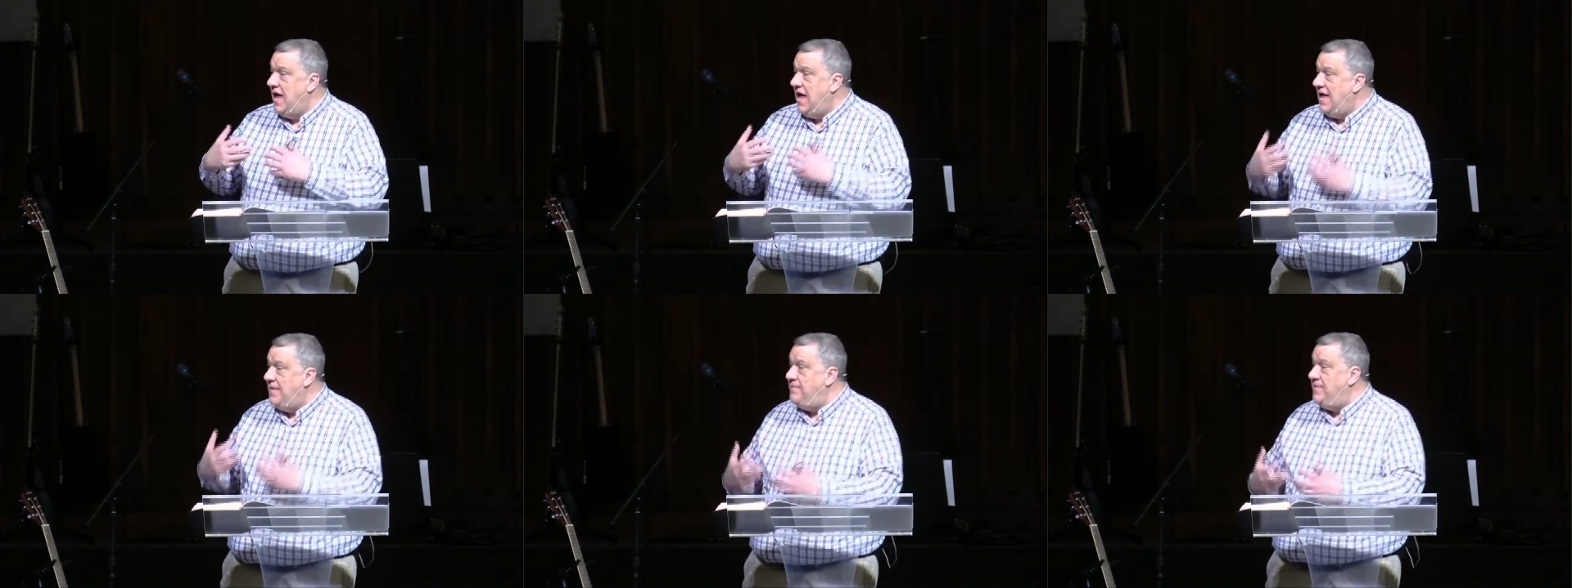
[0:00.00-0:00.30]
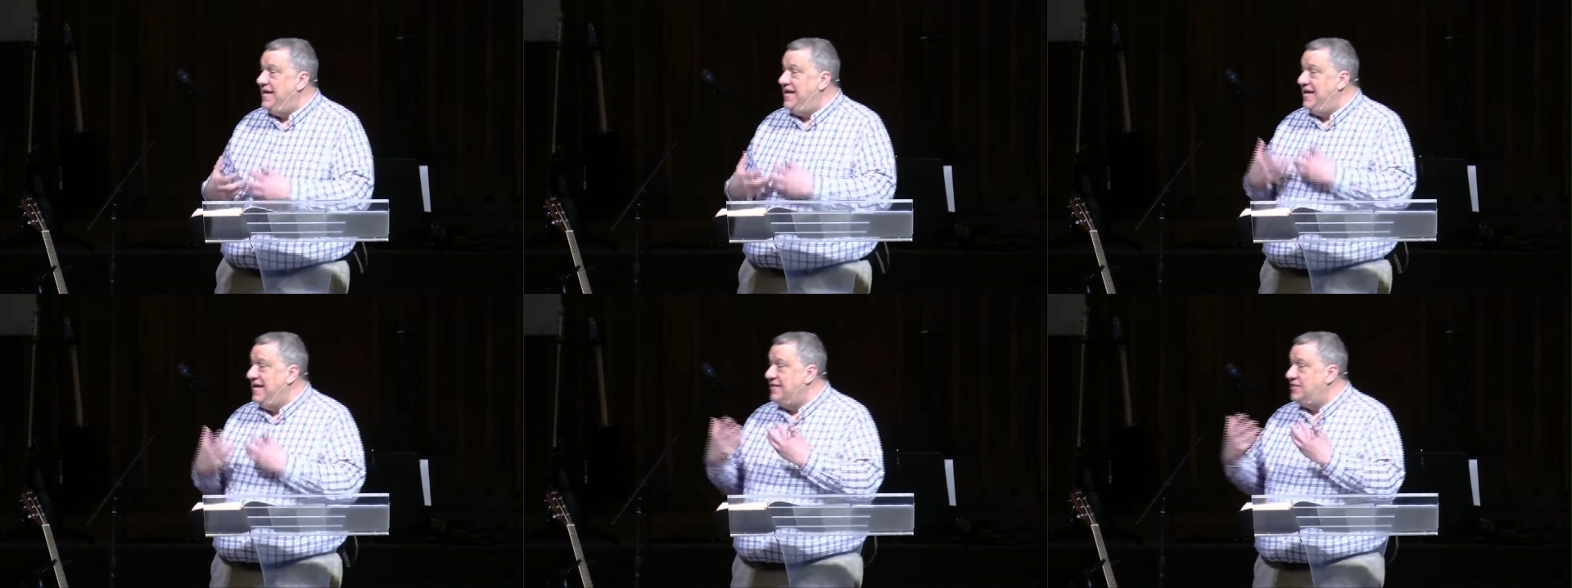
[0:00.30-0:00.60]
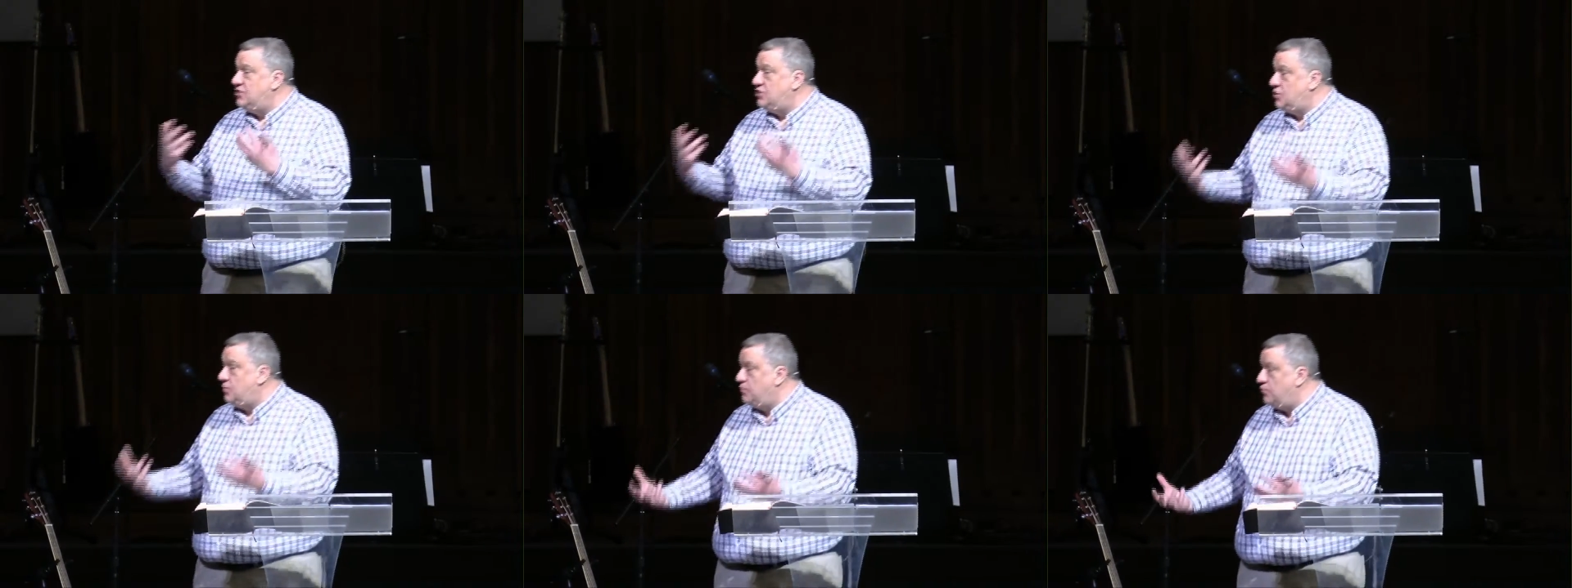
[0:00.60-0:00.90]
and
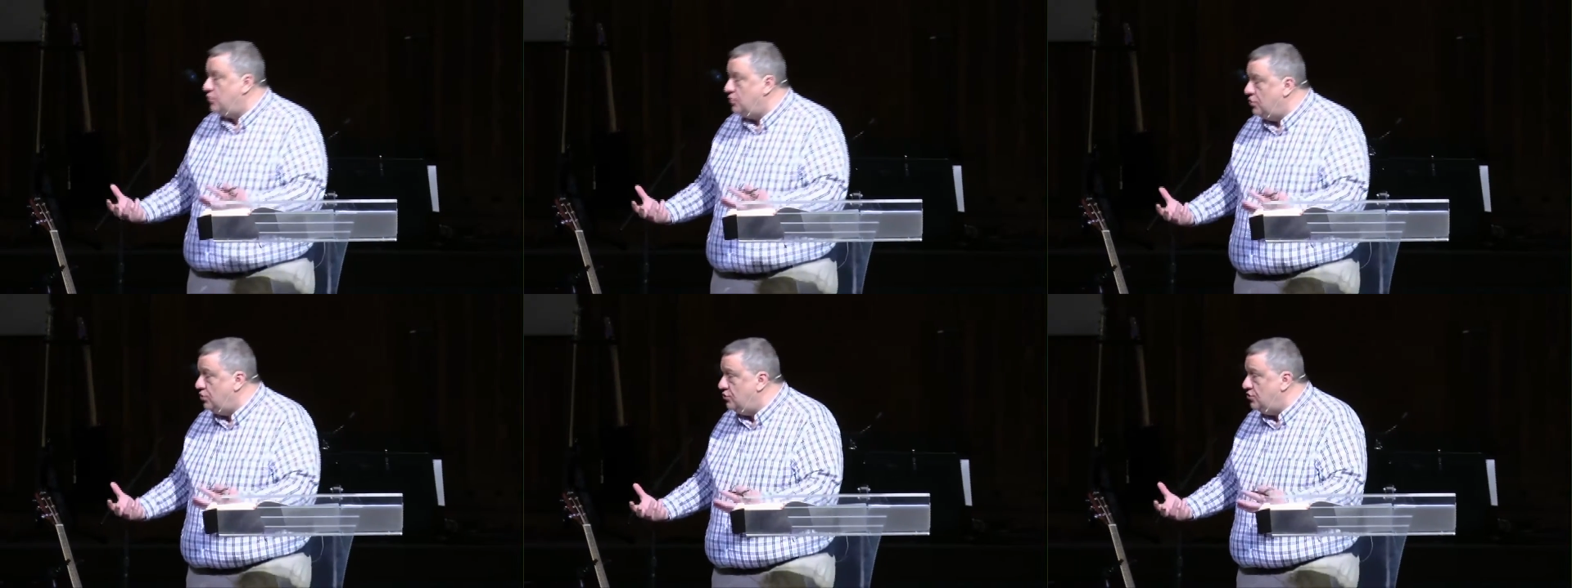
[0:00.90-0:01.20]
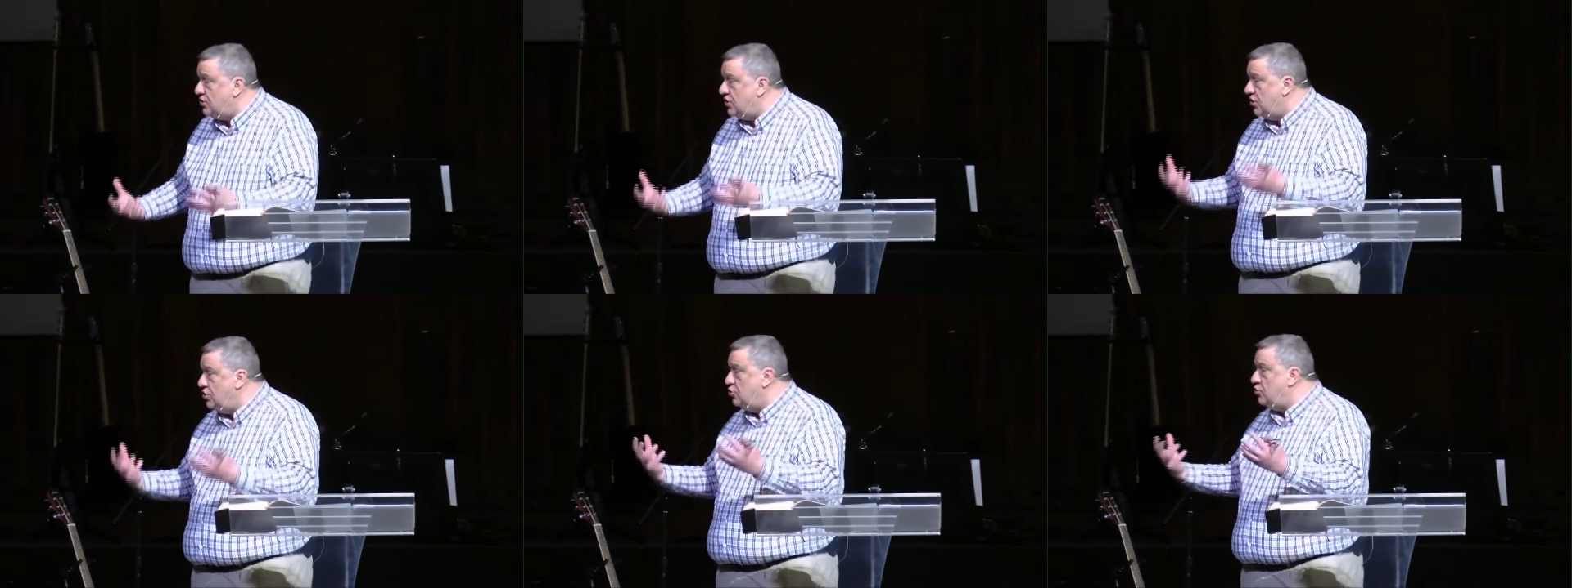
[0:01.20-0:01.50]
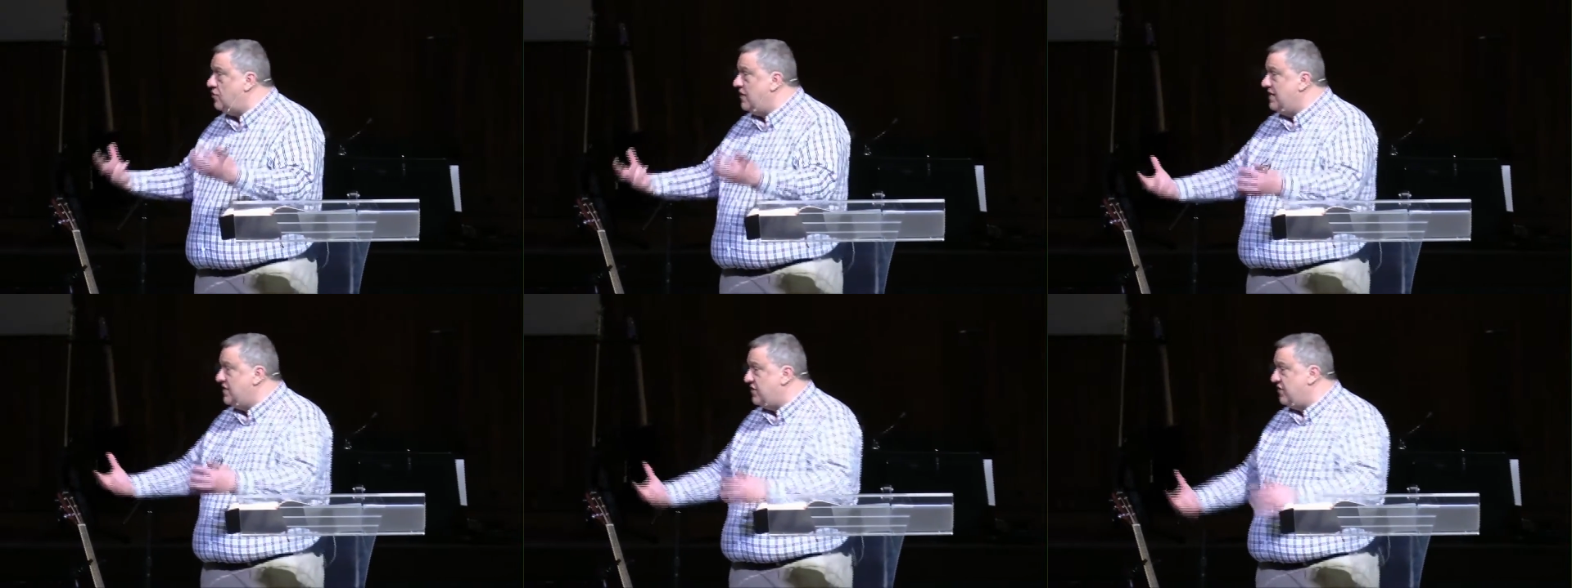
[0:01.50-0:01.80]
begins to produce a
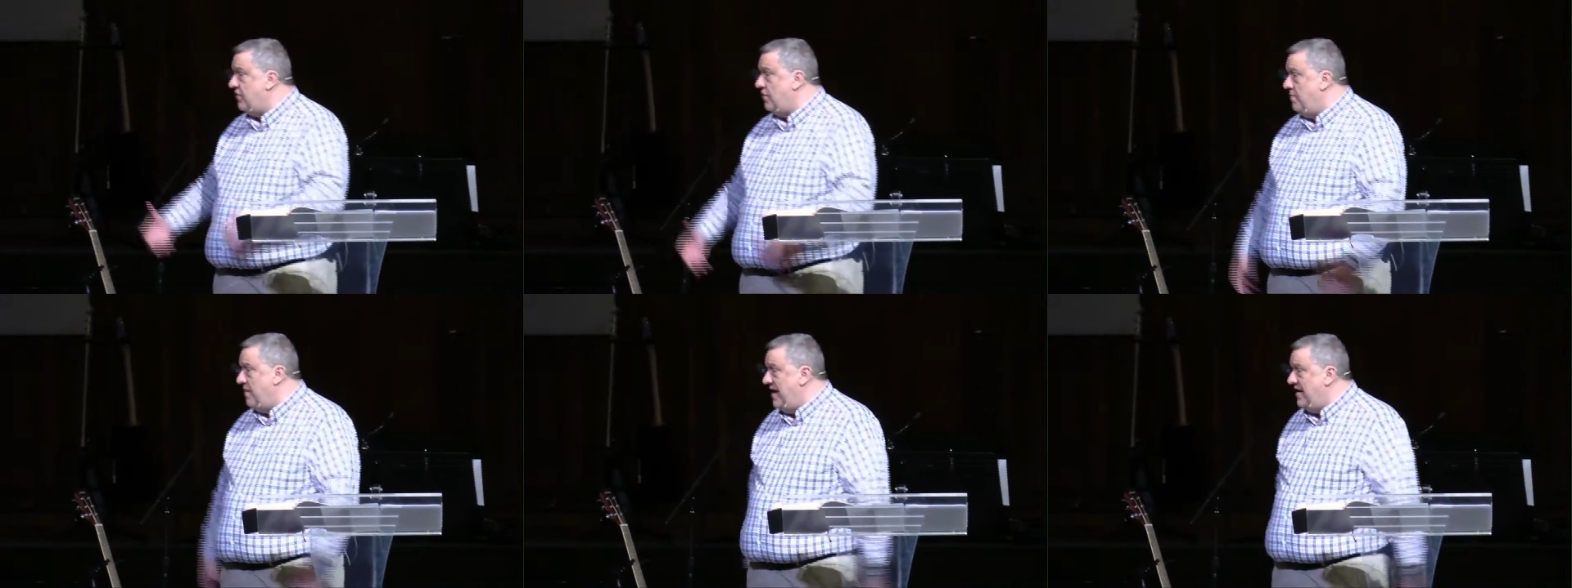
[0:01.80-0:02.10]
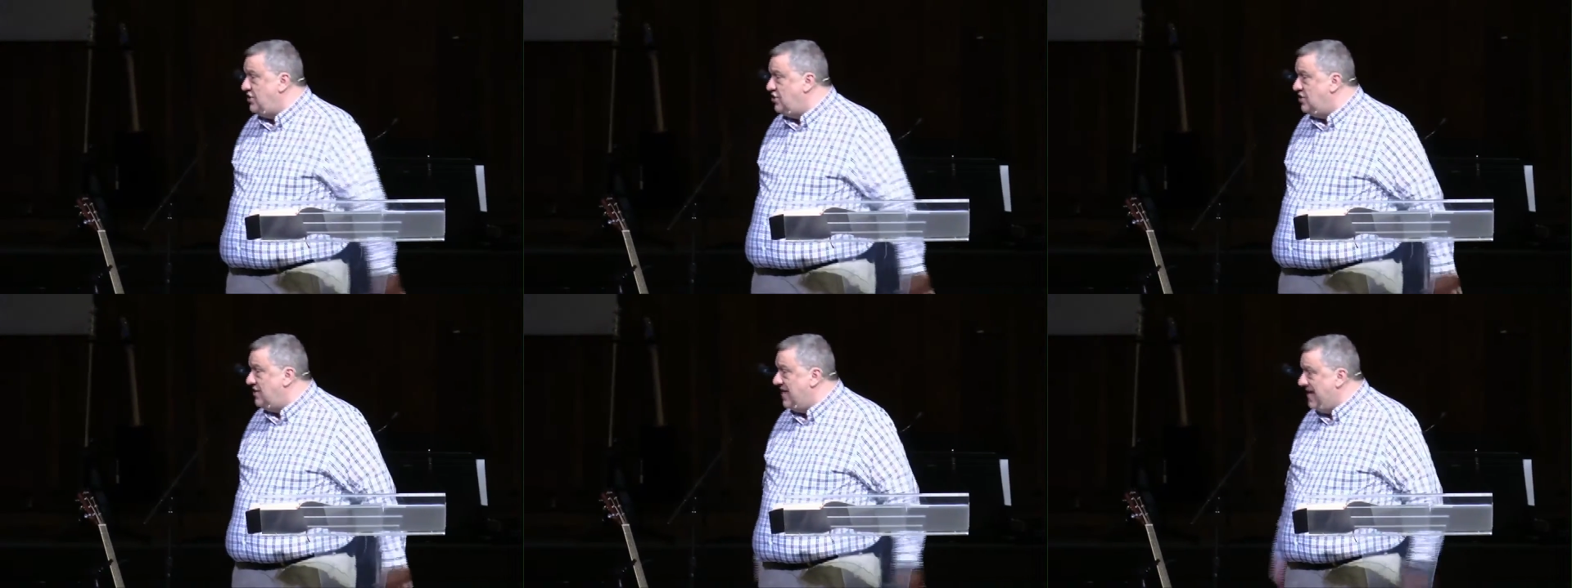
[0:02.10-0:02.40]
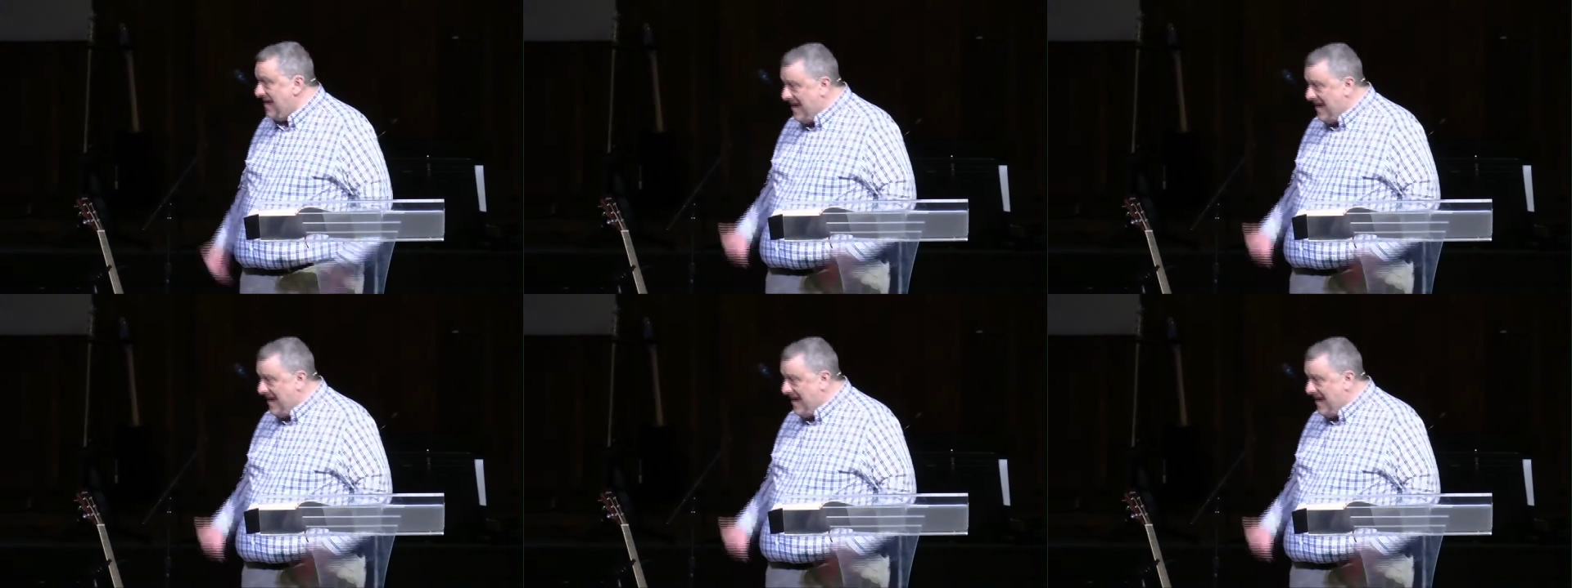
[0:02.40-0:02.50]
transformation.